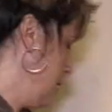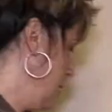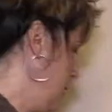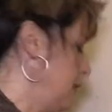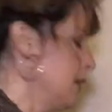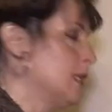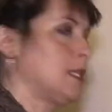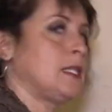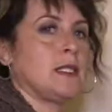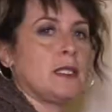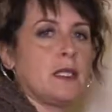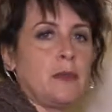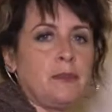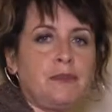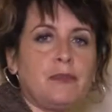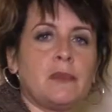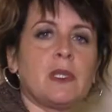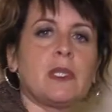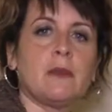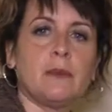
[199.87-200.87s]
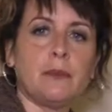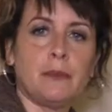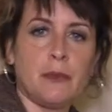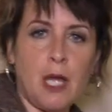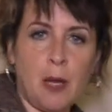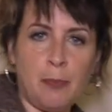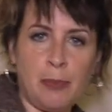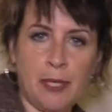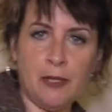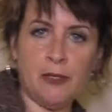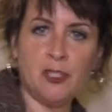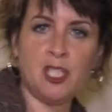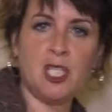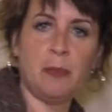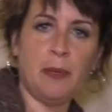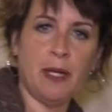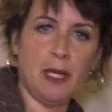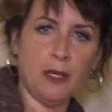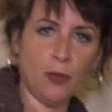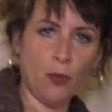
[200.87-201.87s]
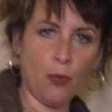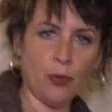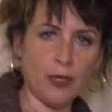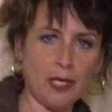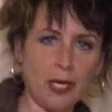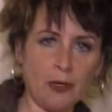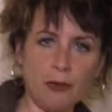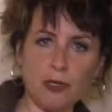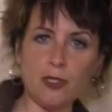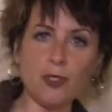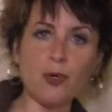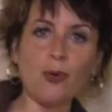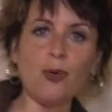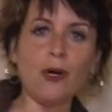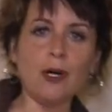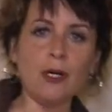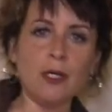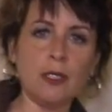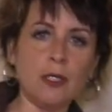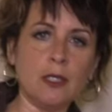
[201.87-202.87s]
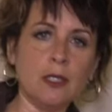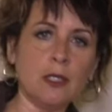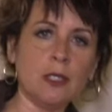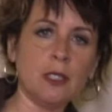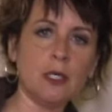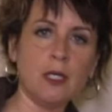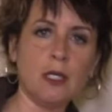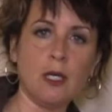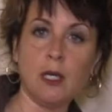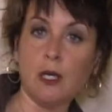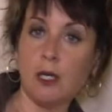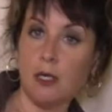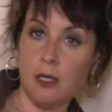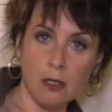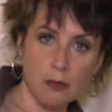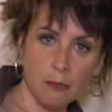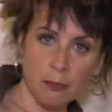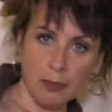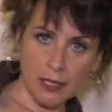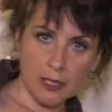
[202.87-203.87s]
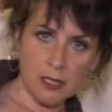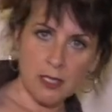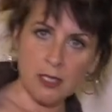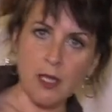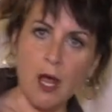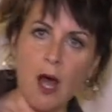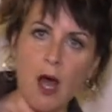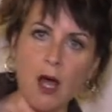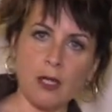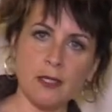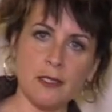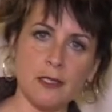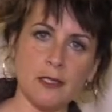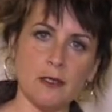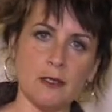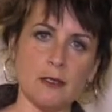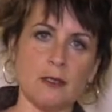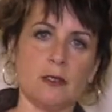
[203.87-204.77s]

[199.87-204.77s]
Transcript: This appears to be an ordinary door, but it's locked.